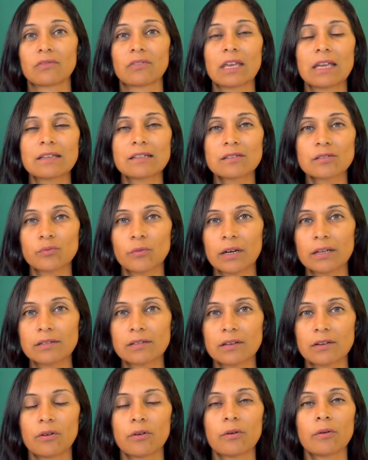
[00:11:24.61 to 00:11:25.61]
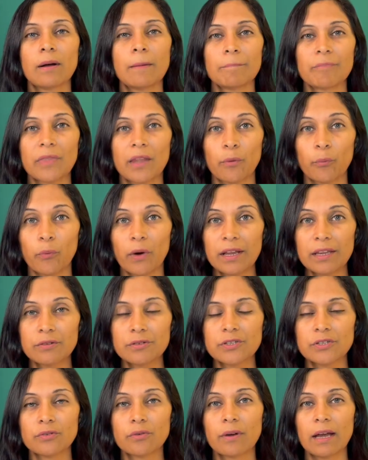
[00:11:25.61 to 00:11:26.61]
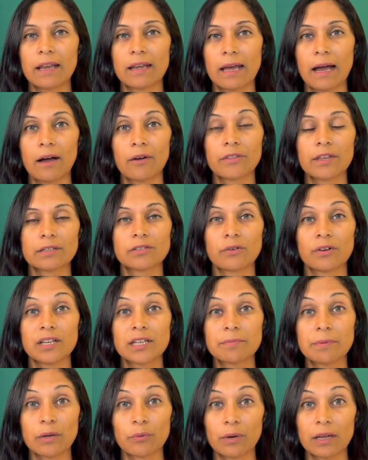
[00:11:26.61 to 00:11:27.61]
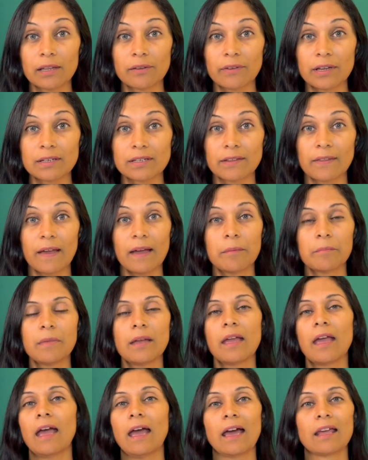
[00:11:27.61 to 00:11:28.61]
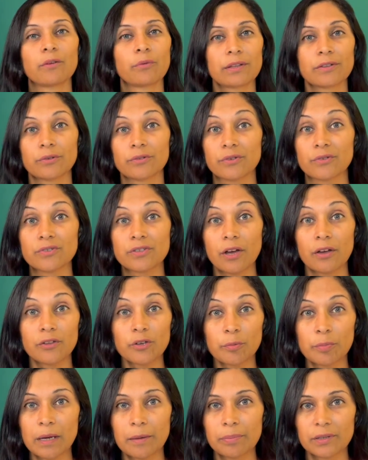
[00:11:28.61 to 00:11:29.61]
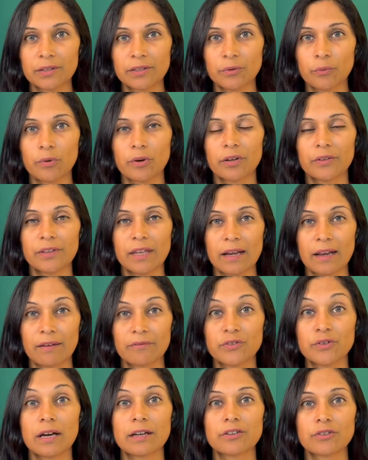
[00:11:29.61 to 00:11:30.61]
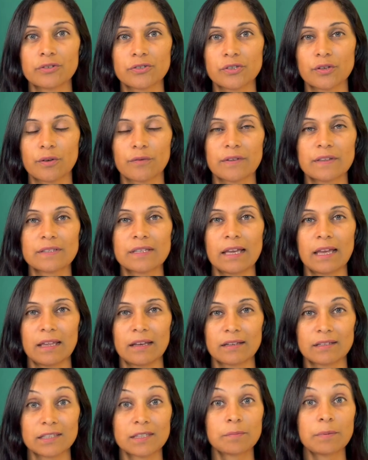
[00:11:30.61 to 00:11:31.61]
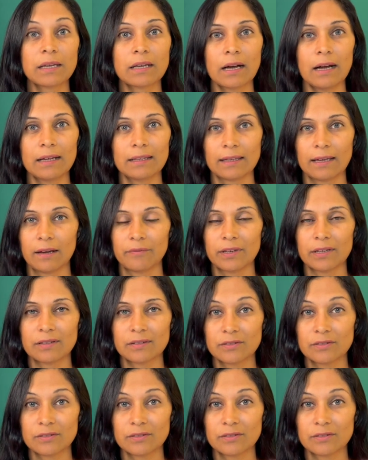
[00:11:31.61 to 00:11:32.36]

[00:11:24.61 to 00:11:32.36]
They just want to know what you do and how that's going to be relevant to them, and whether there's other people in the world that have tried your service and speak highly of it.